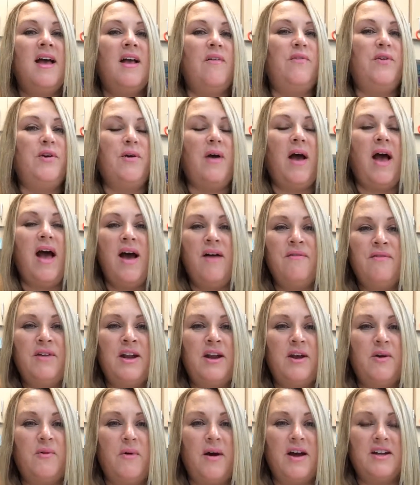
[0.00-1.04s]
If you have
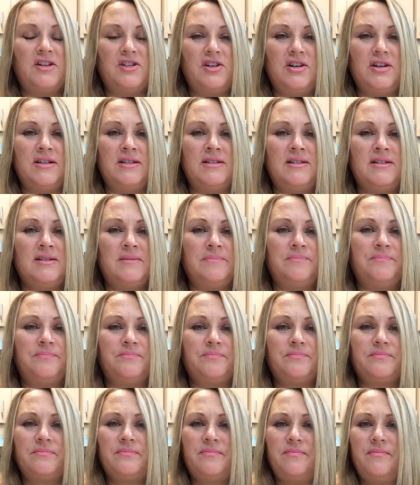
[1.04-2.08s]
any questions,
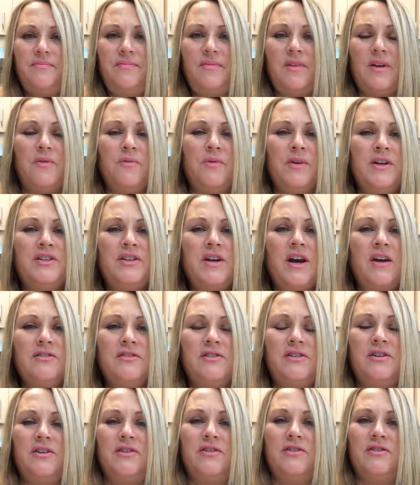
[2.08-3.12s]
reach out
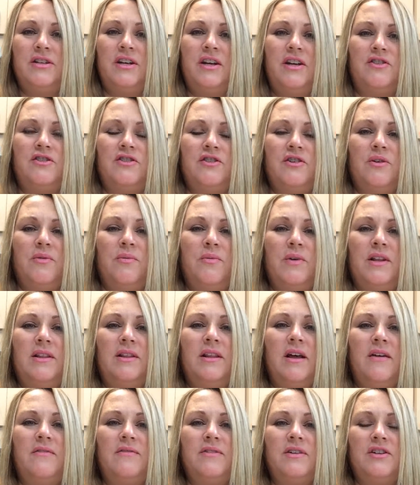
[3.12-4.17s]
to your teacher. We'd
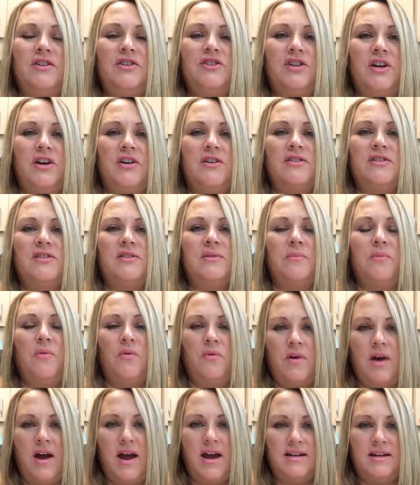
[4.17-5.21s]
love to share some
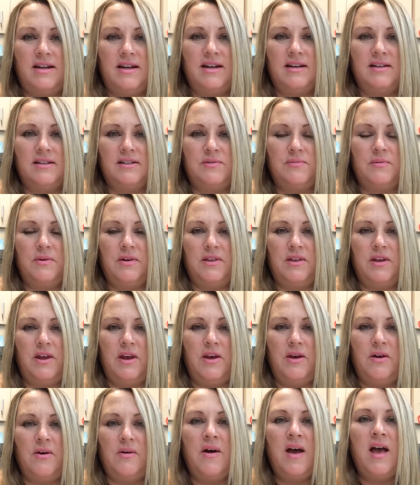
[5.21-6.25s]
more ideas with
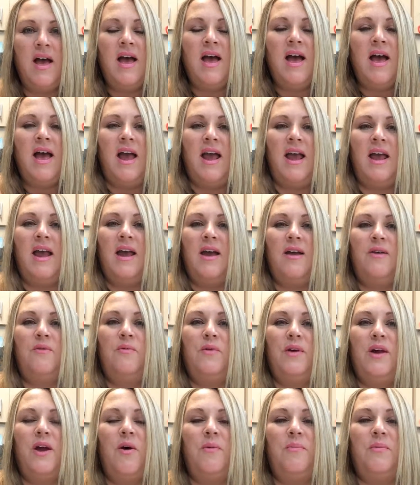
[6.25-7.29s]
you, and
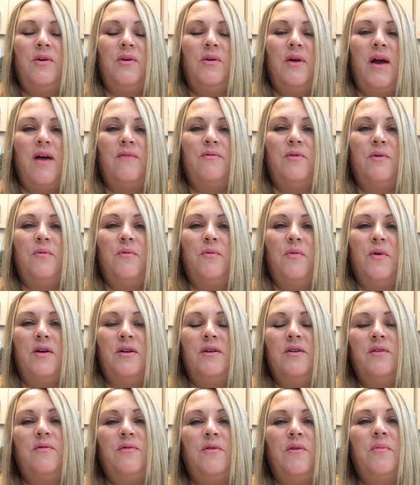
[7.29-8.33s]
we hope you have a
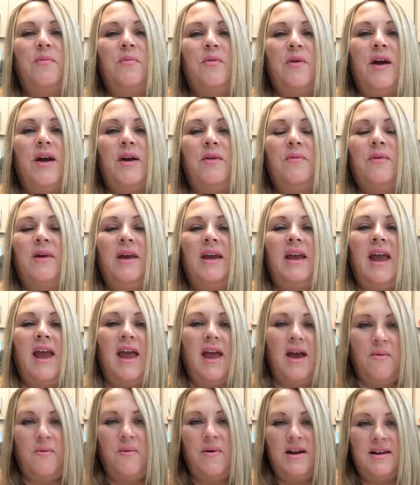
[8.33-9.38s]
wonderful break. We
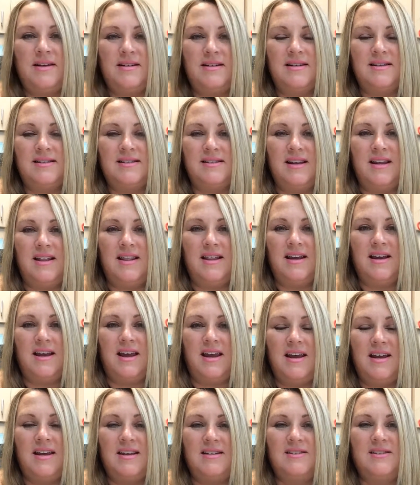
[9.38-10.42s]
can't wait to see the
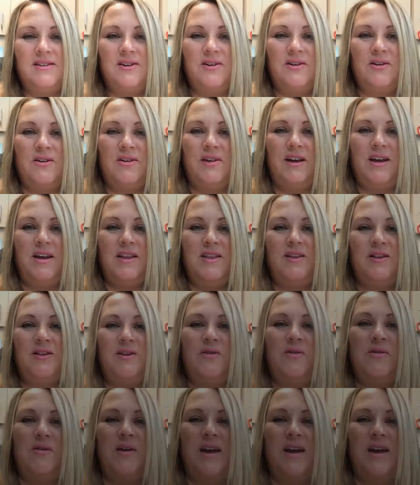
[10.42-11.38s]
kids early in the new